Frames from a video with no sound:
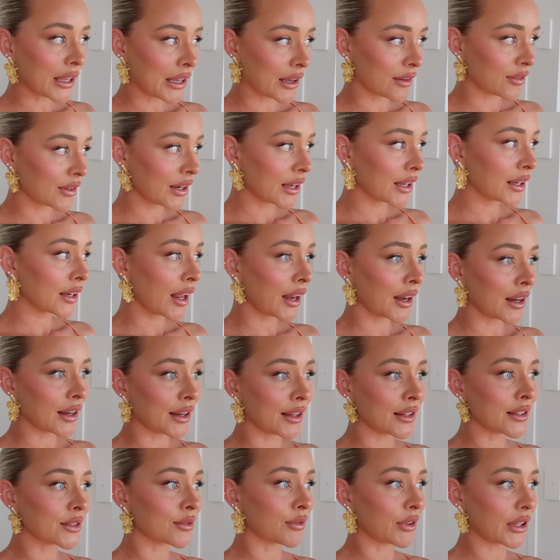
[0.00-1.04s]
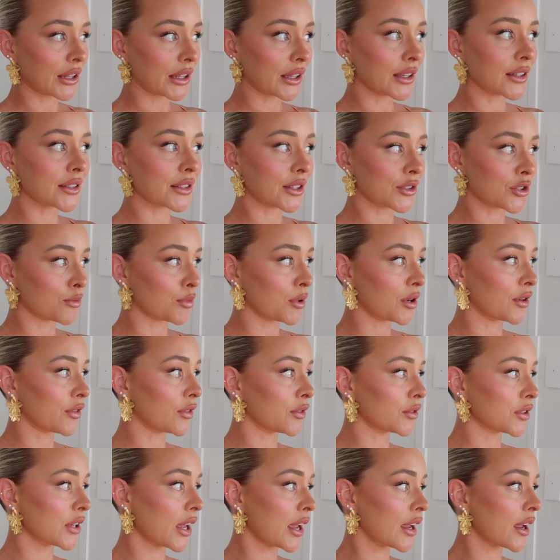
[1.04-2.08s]
evening, and it is really such a
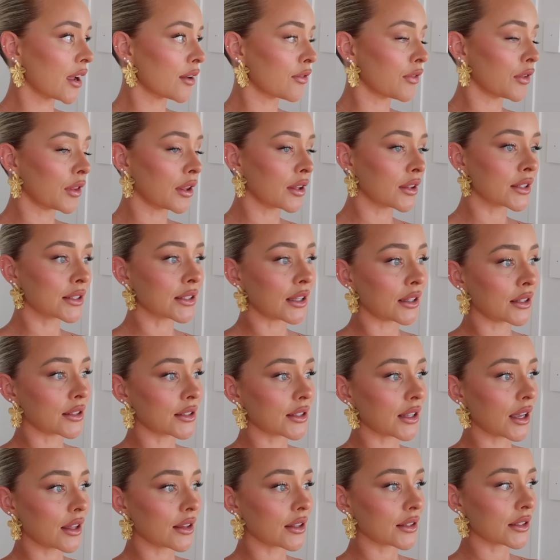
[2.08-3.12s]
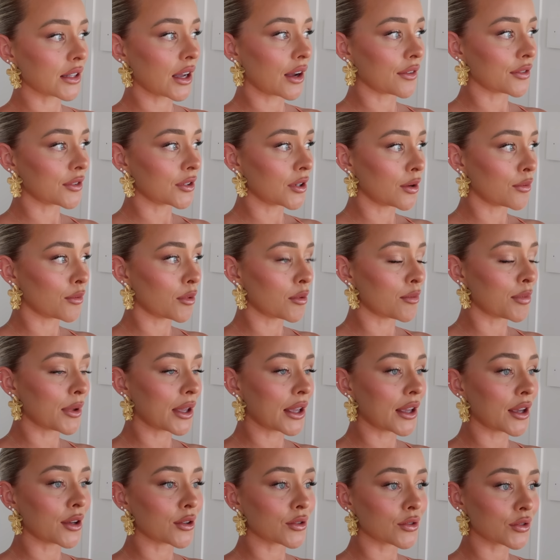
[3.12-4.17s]
beautiful day. I feel like the sunset this afternoon will
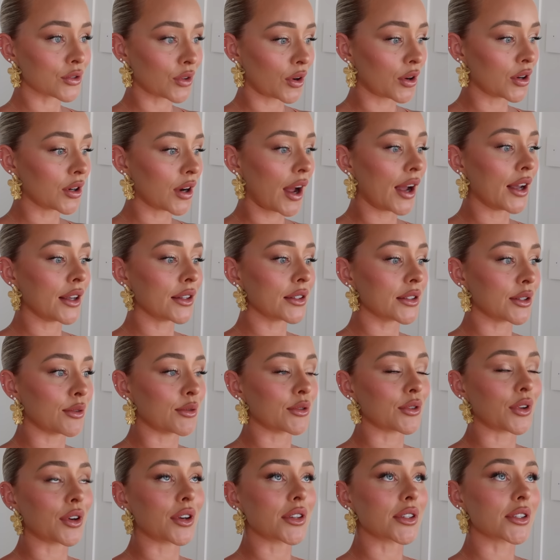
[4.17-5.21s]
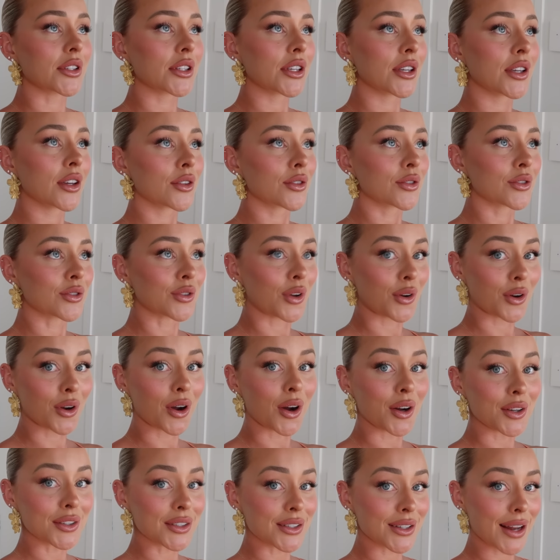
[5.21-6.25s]
be so nice. It was honestly so
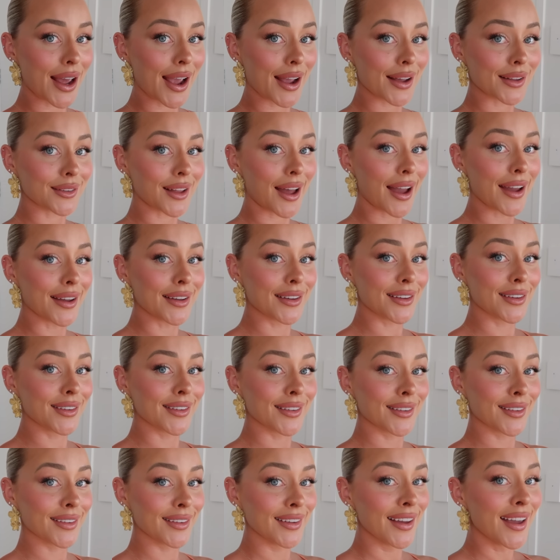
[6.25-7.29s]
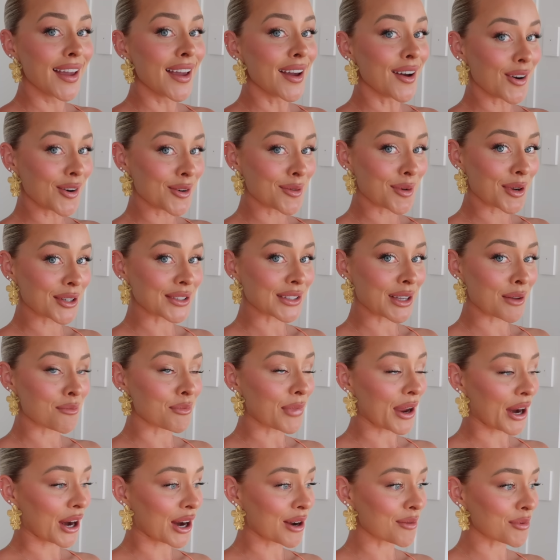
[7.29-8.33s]
hot today, like almost
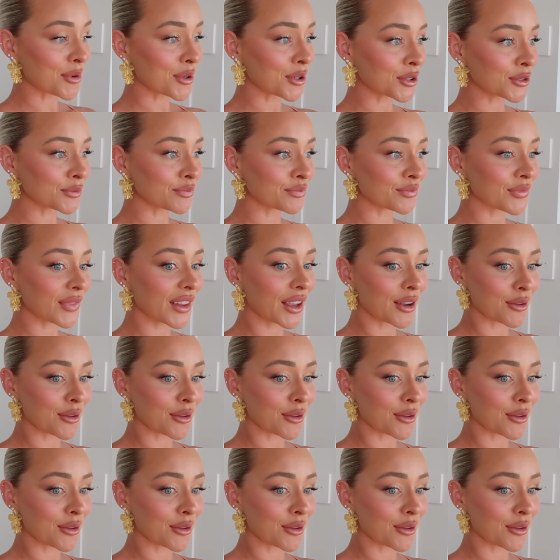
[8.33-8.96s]
unbearable.